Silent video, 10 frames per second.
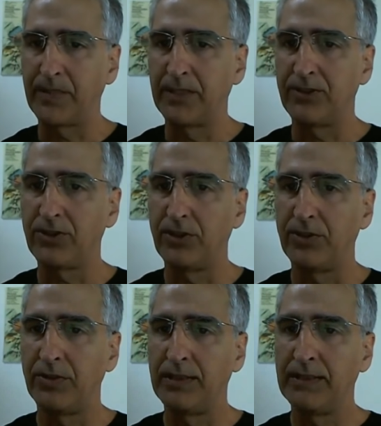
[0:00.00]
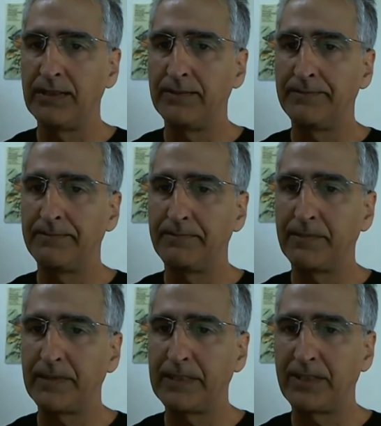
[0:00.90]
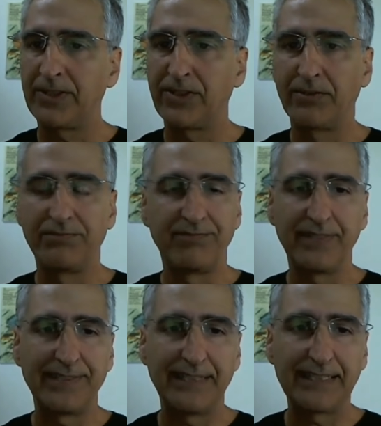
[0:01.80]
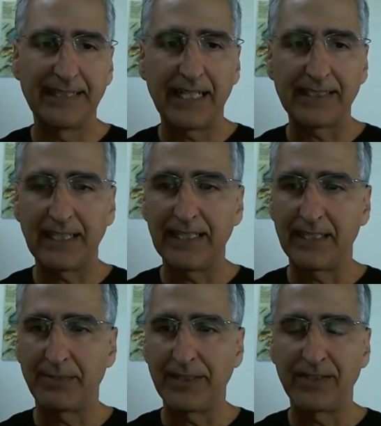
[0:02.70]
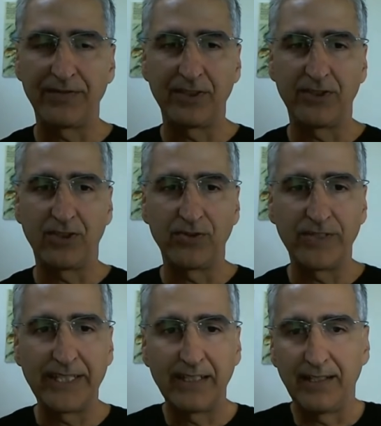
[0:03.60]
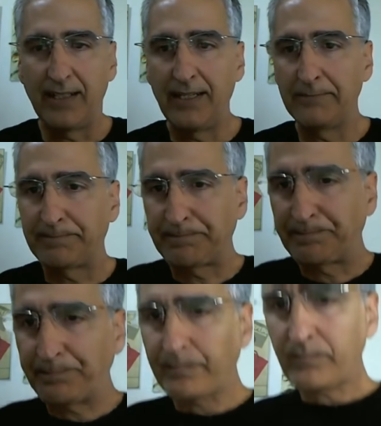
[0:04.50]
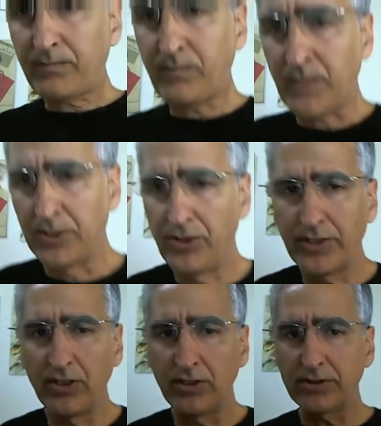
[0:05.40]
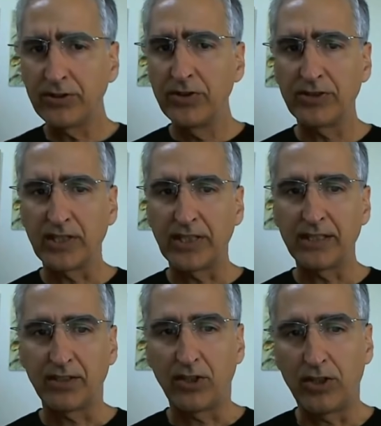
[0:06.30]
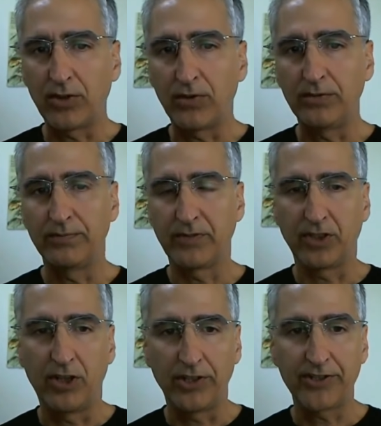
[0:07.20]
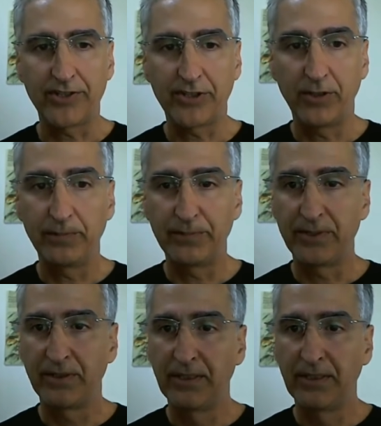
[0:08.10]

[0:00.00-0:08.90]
So just, it's not that expensive. You don't need a lot. You can also use a lot of the car soaps.